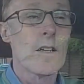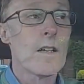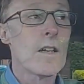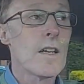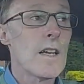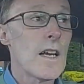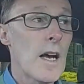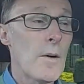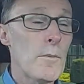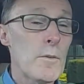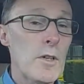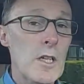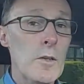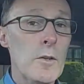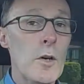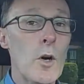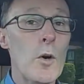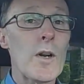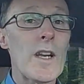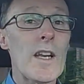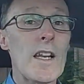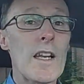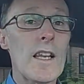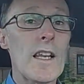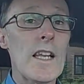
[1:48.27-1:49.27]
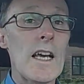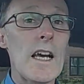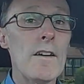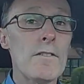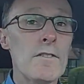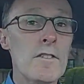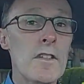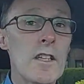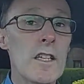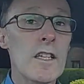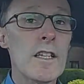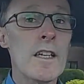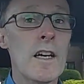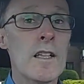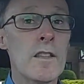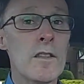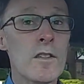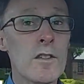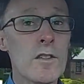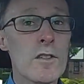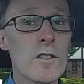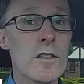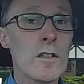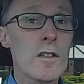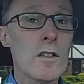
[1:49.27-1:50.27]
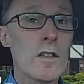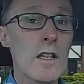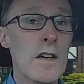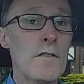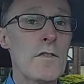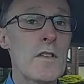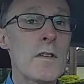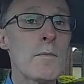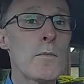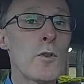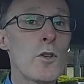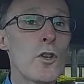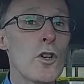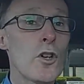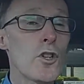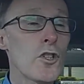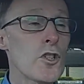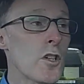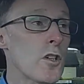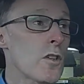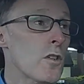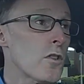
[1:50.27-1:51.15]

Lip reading: We're going to go in left at the end, left emerge,